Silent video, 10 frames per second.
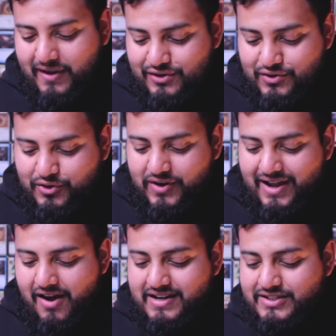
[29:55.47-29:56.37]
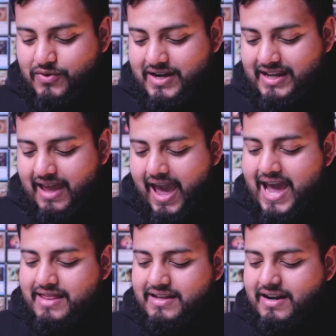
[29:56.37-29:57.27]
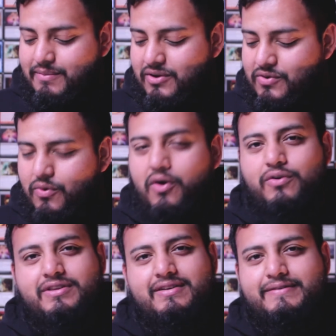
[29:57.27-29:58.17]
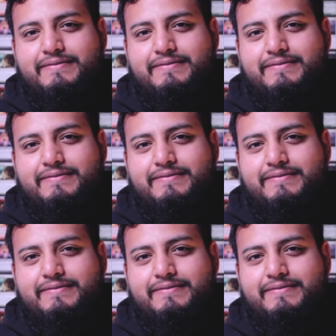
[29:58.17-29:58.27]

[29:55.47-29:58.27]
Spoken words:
You crit on a 20 and the number you rolled.